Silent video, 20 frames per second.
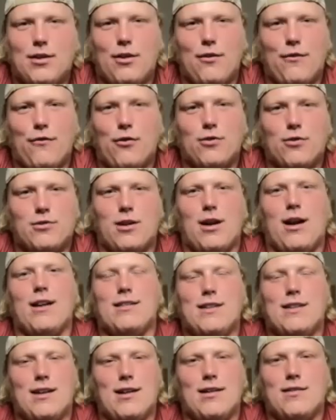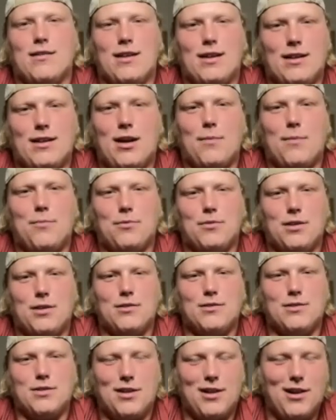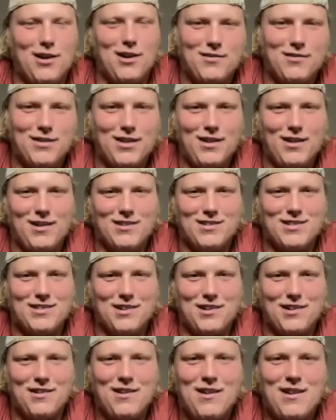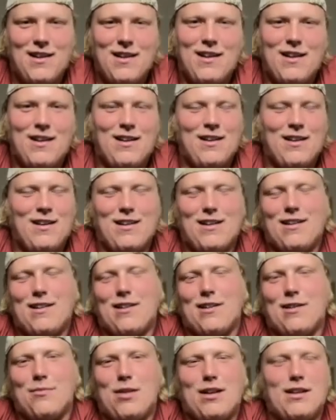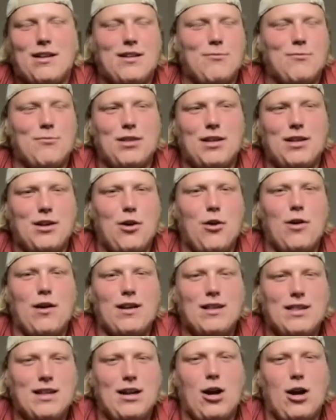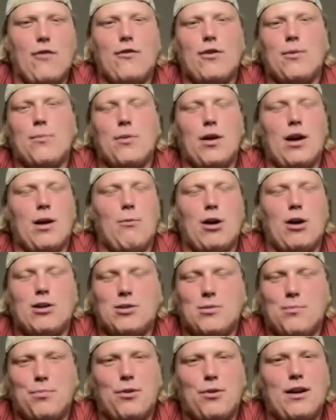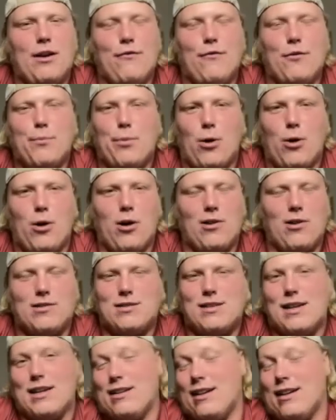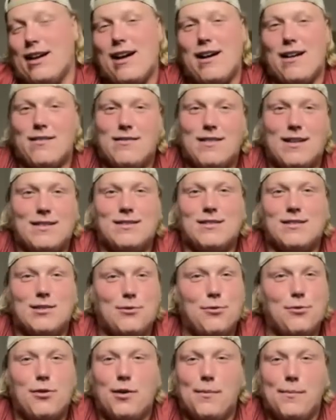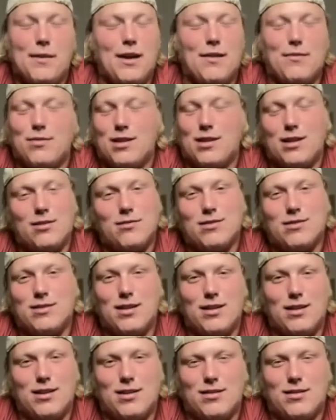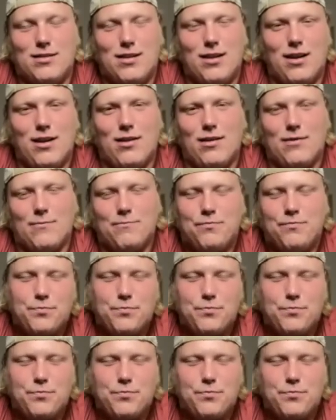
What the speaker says: know, first got there like a couple of years ago, you know, so I didn't really know anything of it, but I watched them play football and I was like, yeah, that's a school I'm definitely interested in, you know. And